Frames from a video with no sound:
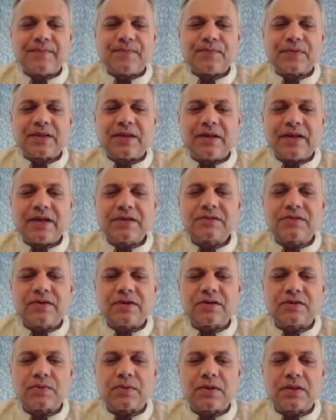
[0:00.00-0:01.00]
The next
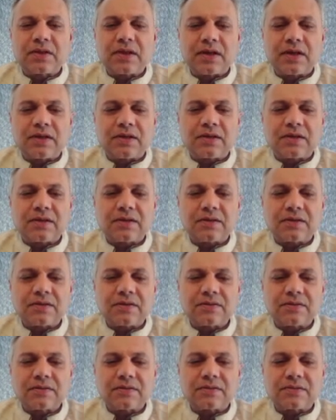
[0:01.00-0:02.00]
ritual that
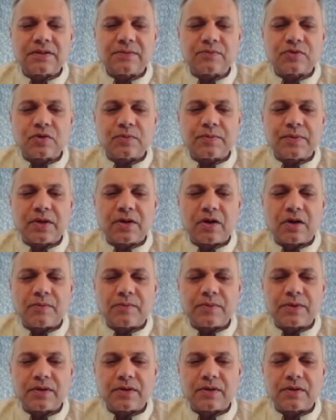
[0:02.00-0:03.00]
seems to be
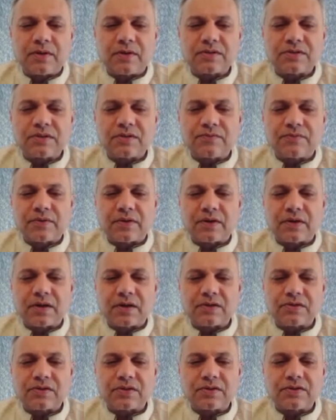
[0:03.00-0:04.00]
common across different
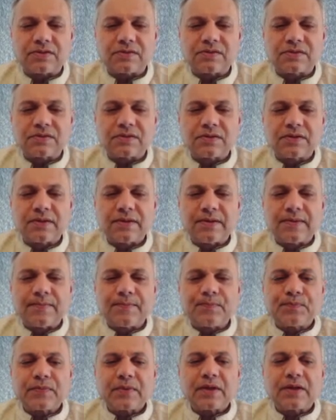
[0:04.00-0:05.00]
cultures
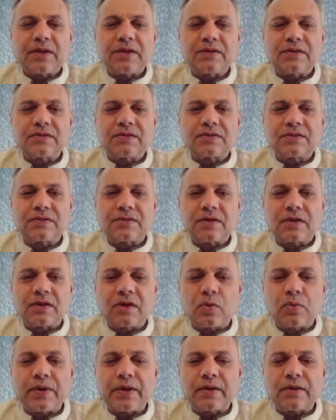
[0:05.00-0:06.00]
is the
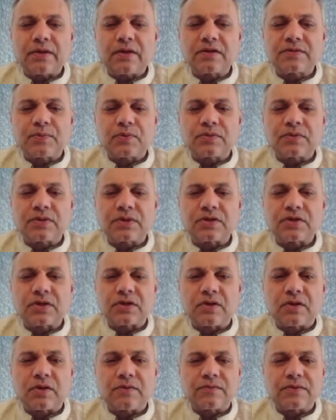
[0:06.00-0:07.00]
quick
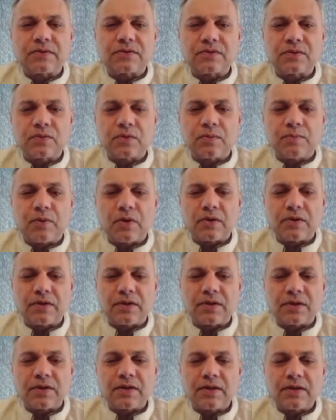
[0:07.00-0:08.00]
disposition of the Sthul
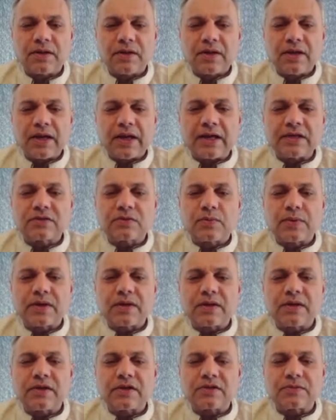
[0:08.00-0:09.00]
body, as
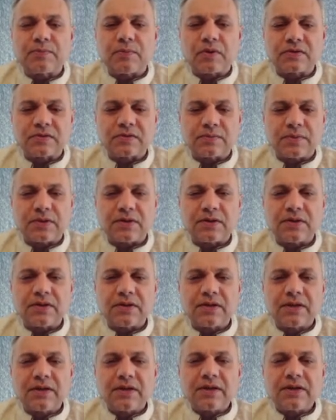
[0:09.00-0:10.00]
quickly as possible,
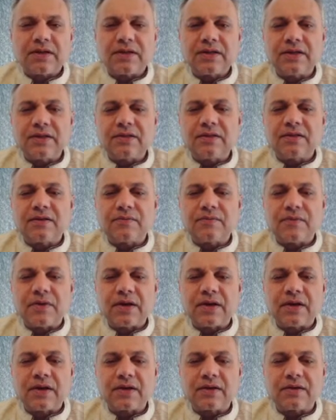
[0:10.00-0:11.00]
either
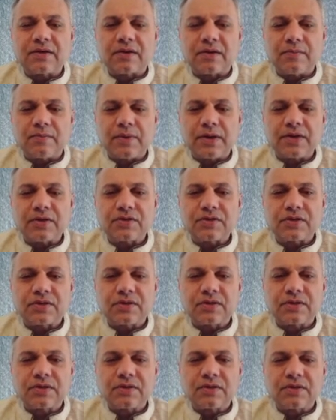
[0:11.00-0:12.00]
via
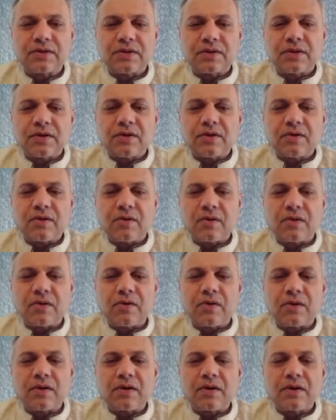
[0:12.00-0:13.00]
cremation
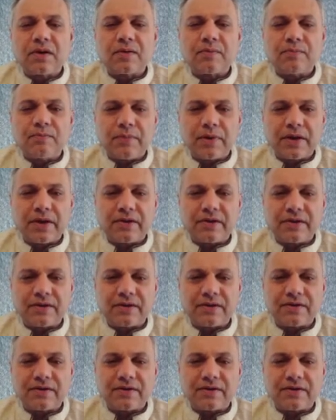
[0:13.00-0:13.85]
or burial.